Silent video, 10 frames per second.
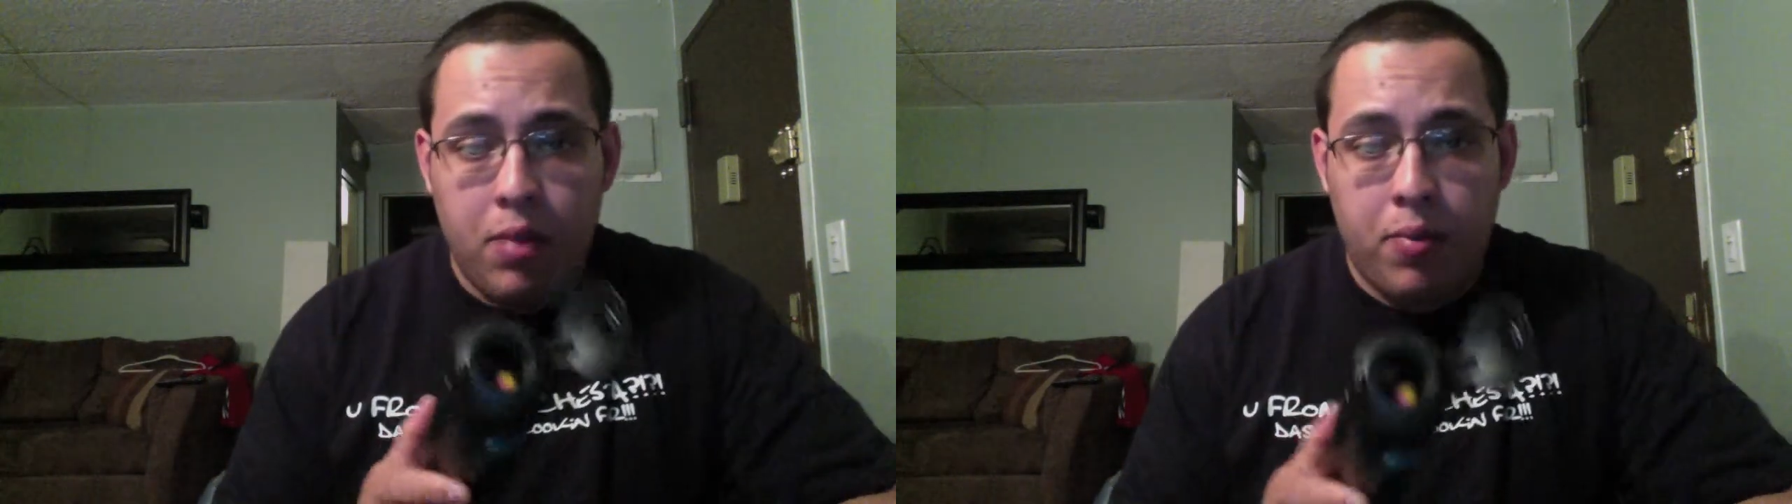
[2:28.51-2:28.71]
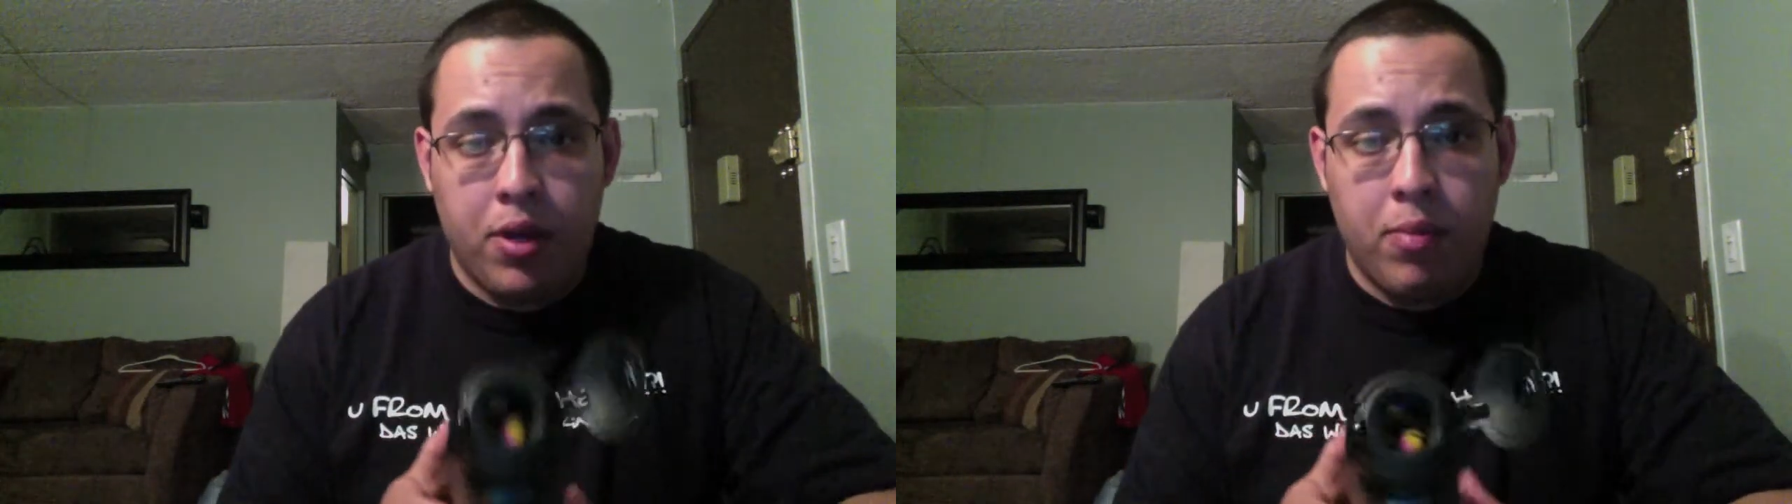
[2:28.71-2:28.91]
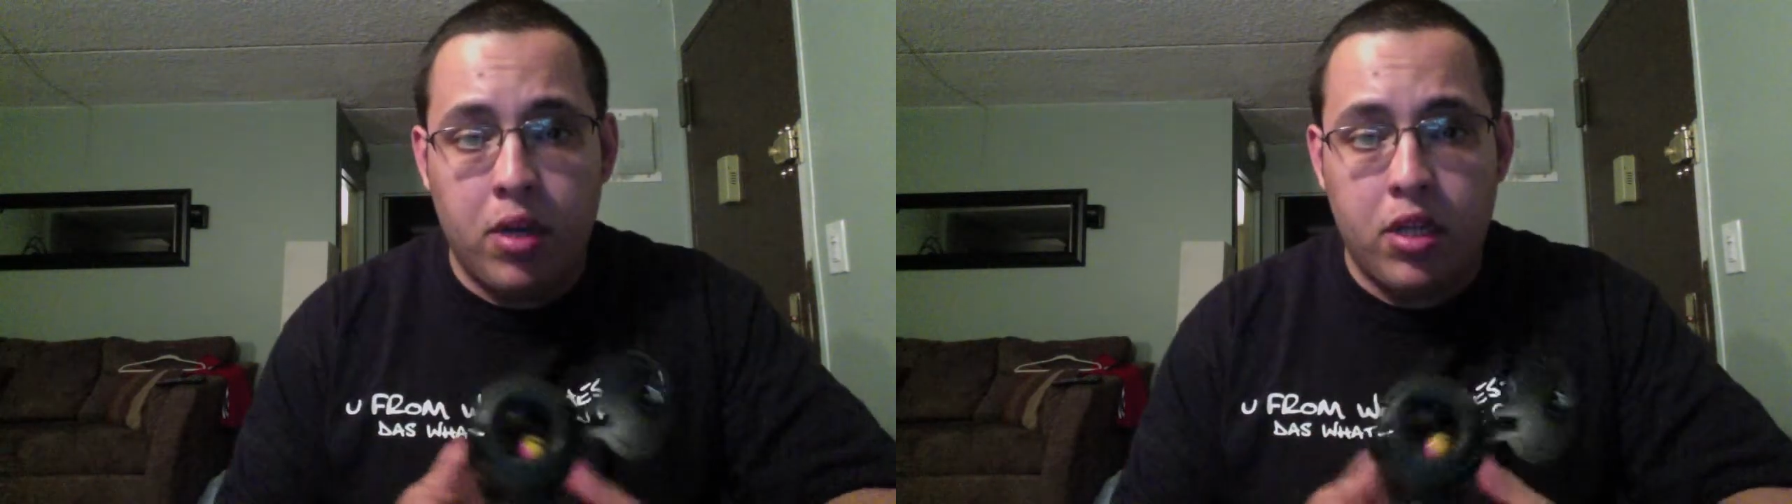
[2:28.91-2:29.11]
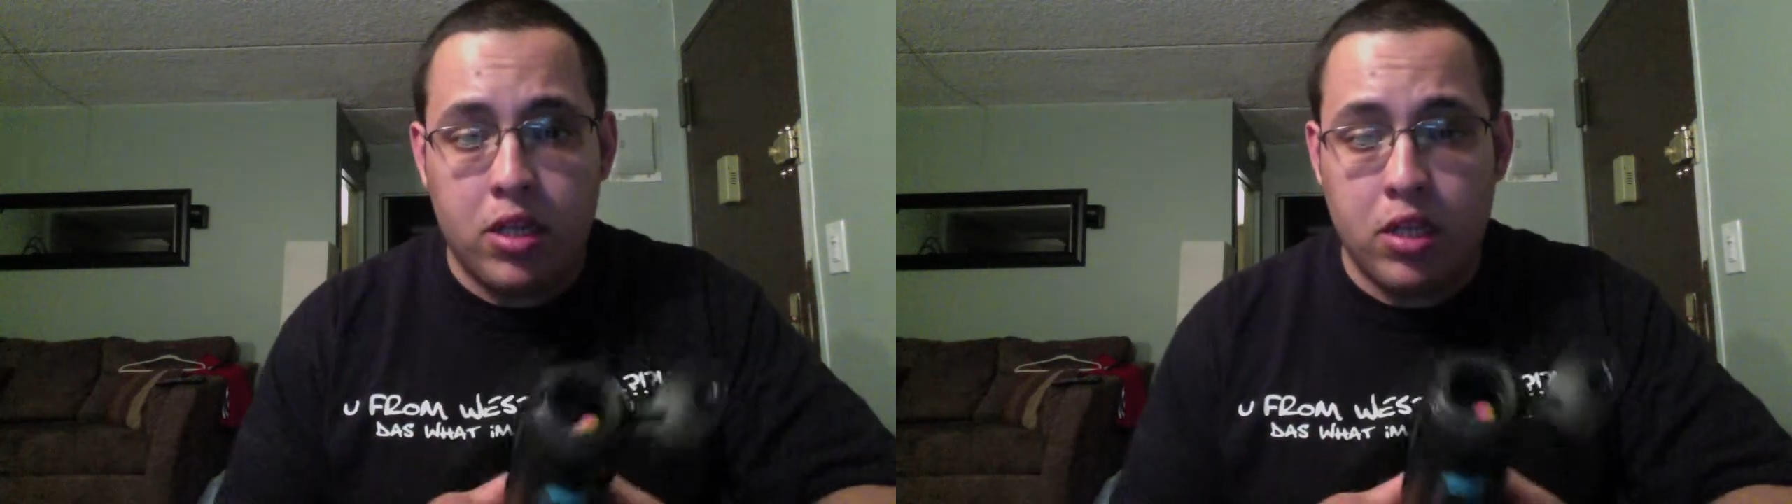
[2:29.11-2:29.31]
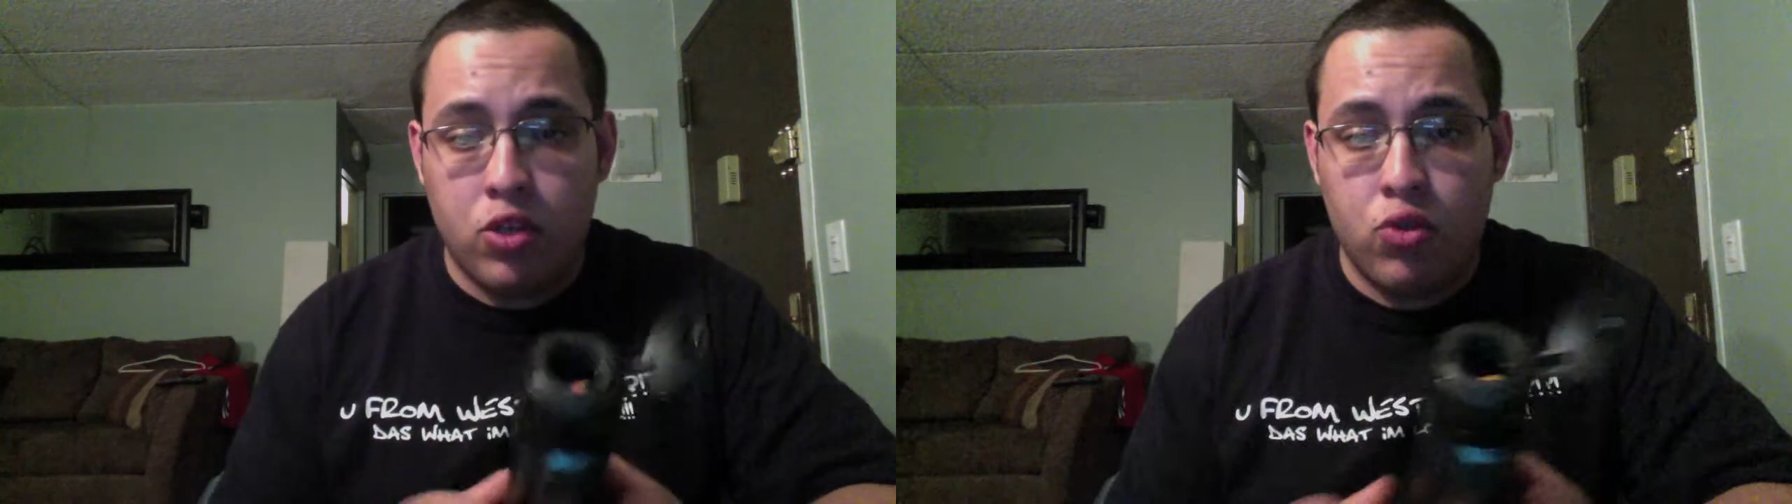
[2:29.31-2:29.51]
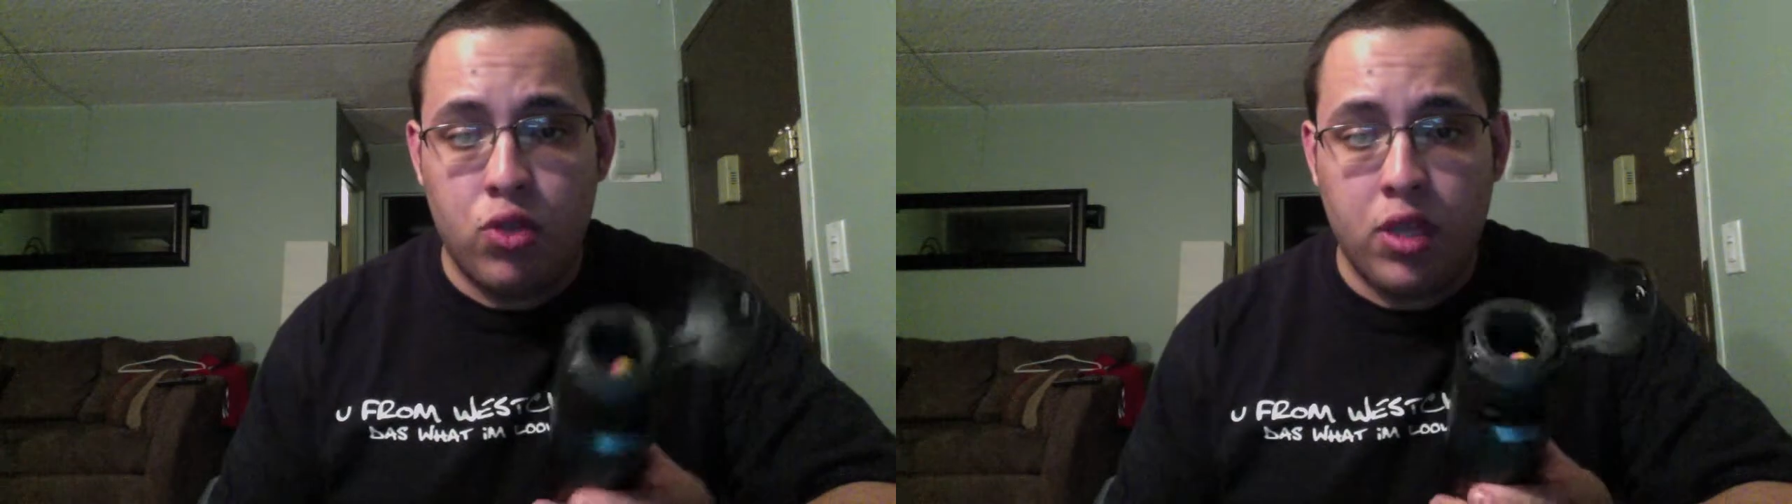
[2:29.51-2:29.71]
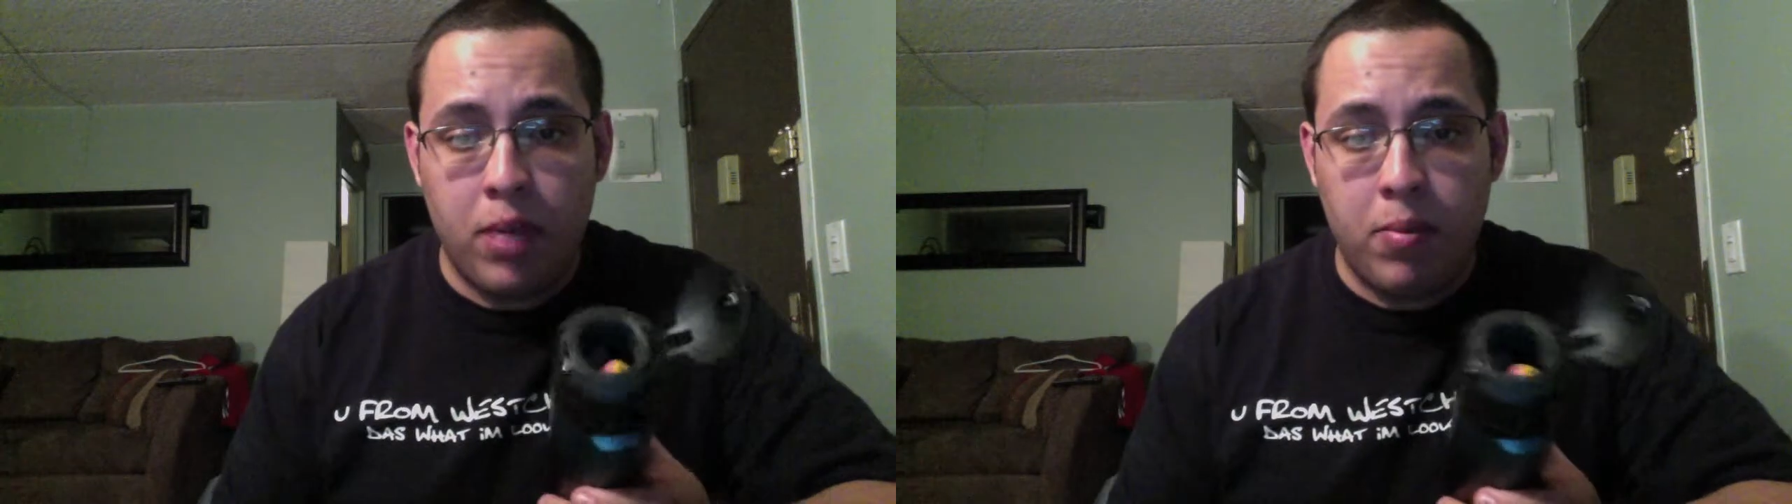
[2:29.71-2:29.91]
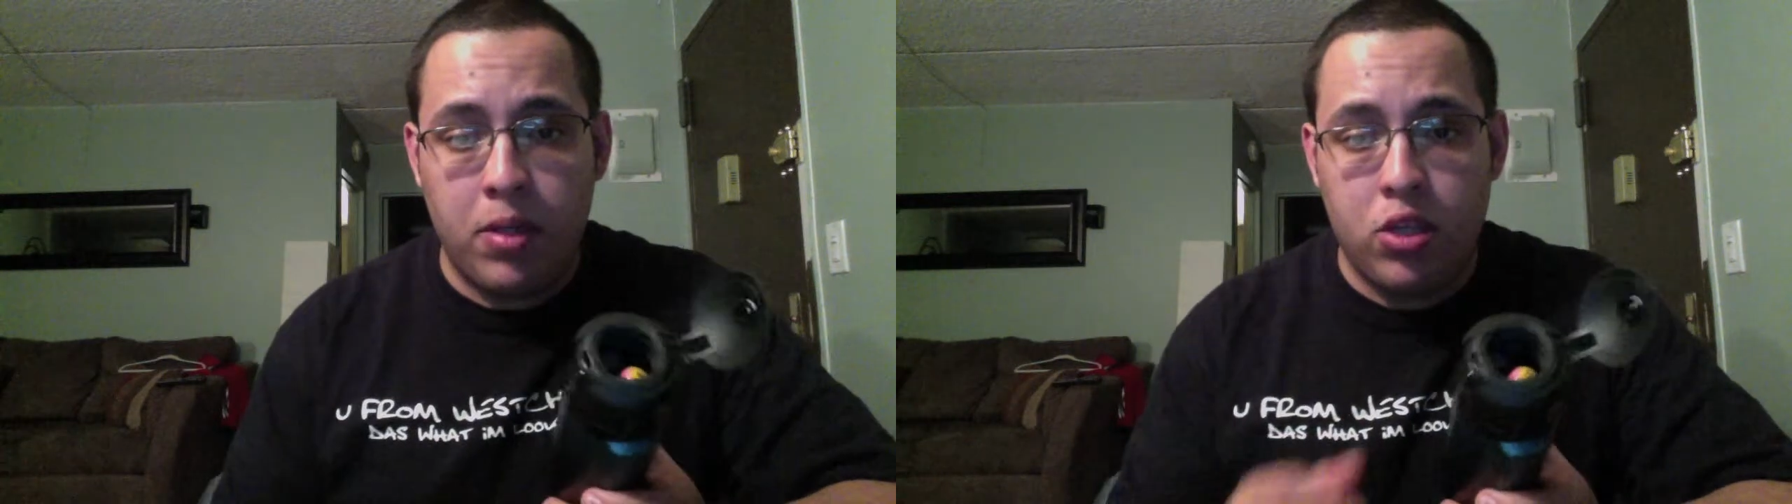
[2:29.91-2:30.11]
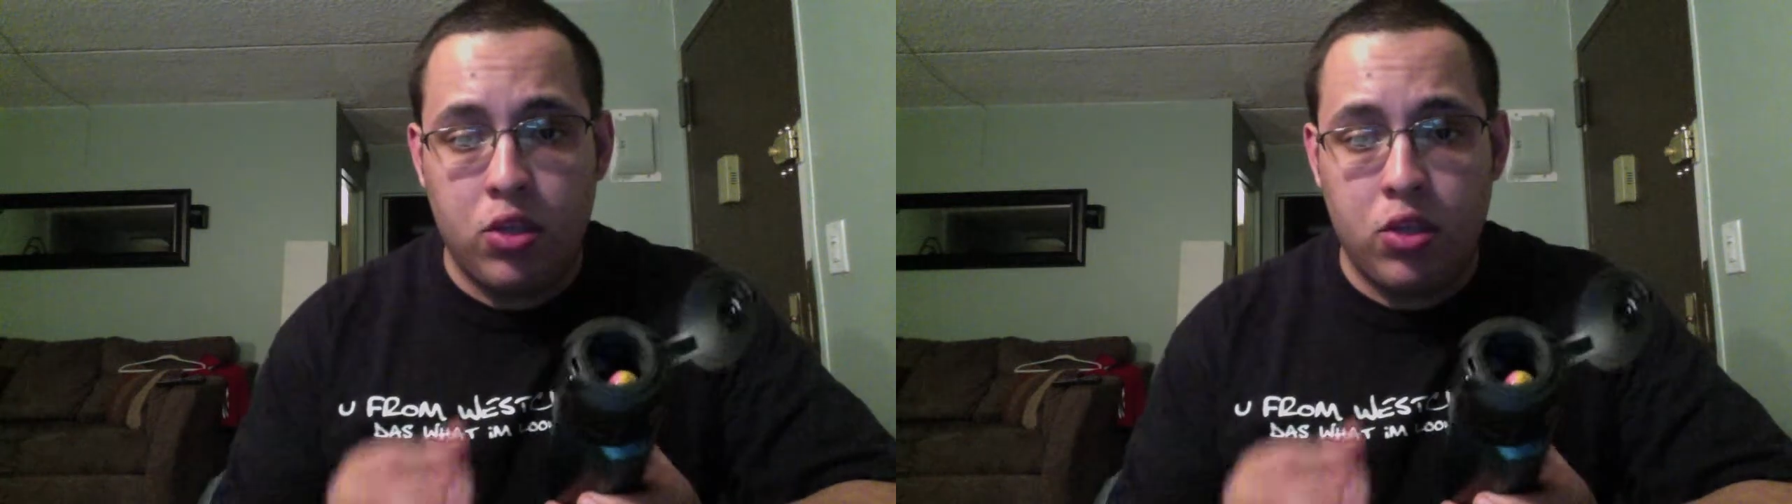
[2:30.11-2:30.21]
Pretty much it's in 2 segments.